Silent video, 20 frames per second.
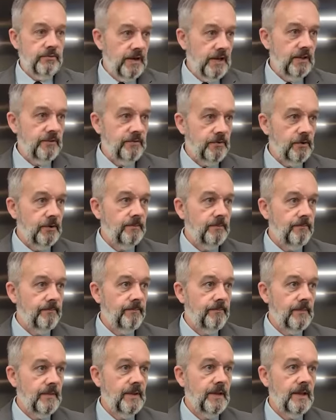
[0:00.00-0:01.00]
faithful.
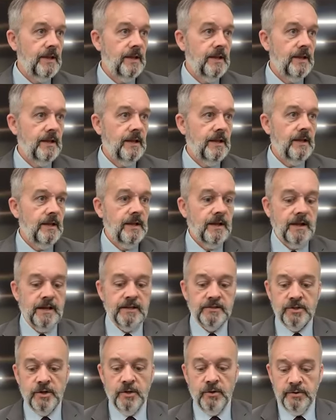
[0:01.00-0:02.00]

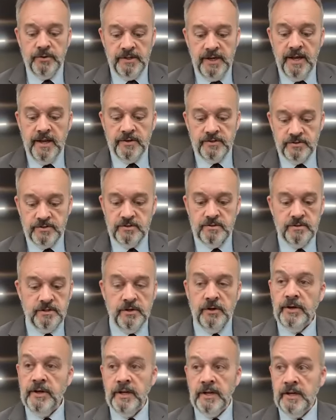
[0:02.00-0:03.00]
And so, yes, you
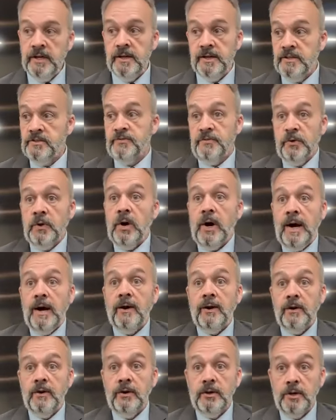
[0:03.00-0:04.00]
know, it, it is for
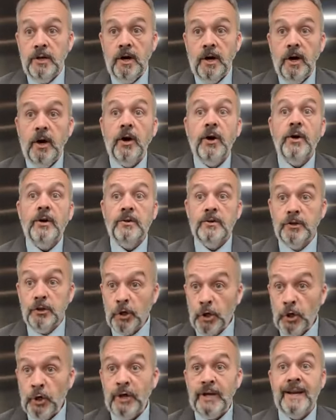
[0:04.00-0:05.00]
our, our
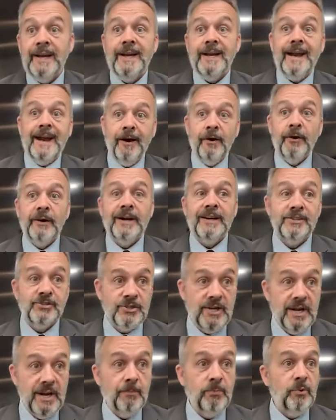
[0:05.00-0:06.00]
learning, our
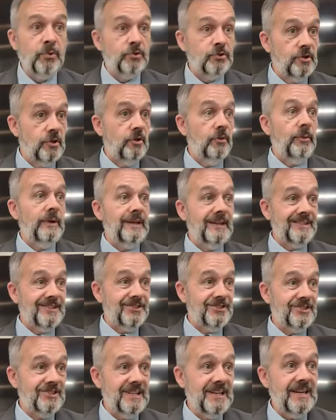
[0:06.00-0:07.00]
example, so that we can
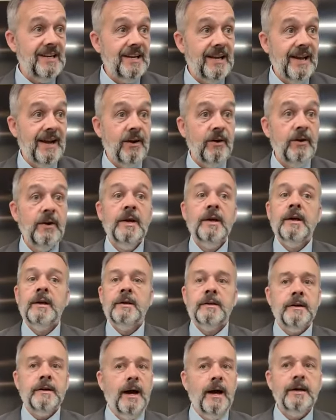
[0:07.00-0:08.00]
see how
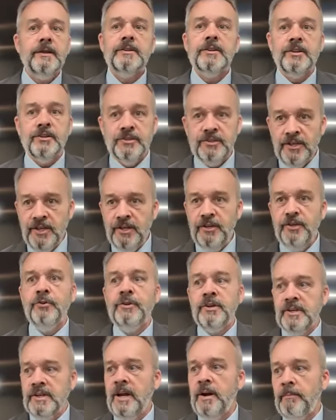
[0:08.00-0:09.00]
God
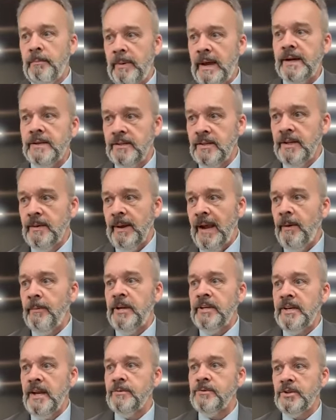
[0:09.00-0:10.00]
continued to come back to them. How
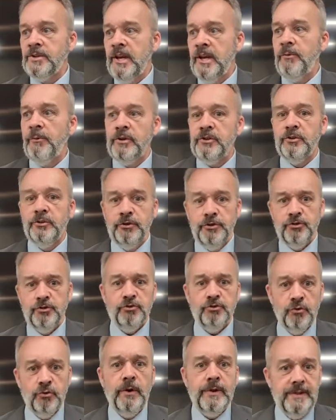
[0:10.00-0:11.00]
many times did He want to
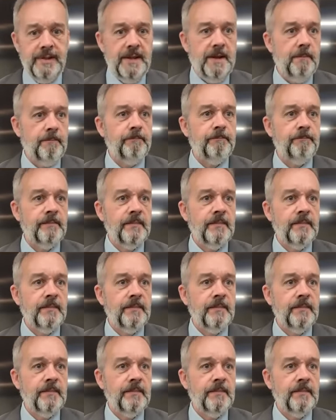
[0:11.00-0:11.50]
destroy them?